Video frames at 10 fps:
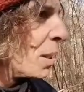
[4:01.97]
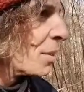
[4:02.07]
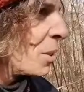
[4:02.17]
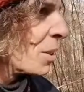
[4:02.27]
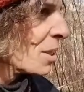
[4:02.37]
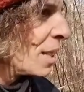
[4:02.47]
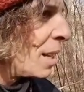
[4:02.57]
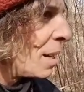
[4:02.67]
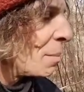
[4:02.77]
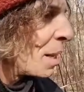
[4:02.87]
But of course,
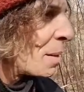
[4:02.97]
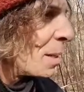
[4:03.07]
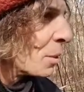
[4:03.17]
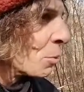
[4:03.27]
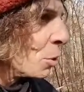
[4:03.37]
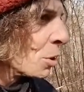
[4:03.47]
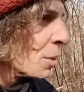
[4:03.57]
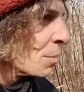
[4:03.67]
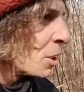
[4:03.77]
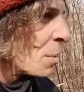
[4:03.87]
I'm not about the
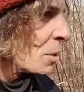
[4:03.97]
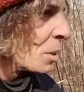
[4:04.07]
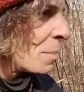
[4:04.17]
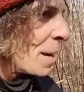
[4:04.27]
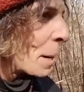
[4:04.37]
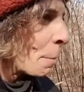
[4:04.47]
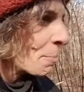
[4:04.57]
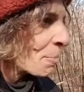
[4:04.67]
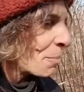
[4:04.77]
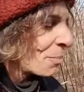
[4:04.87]
rules so much with the painting,
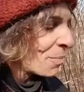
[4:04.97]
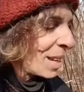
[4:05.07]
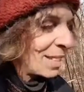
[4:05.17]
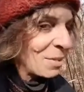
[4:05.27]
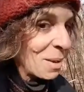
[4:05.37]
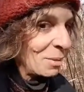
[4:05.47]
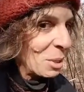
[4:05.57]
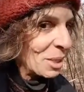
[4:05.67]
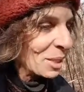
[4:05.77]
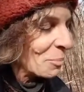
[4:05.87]
as you may
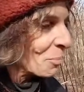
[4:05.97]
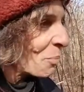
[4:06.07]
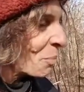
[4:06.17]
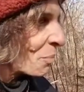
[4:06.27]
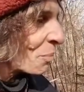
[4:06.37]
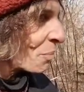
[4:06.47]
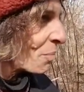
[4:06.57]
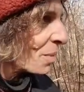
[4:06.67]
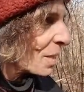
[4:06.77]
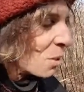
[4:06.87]
have noticed
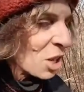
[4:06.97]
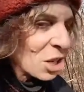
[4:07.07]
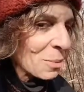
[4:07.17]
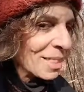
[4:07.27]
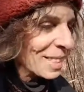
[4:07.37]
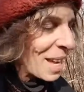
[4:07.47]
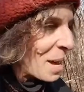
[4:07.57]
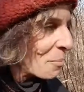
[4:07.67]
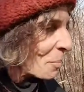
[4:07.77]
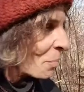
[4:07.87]
or heard me say.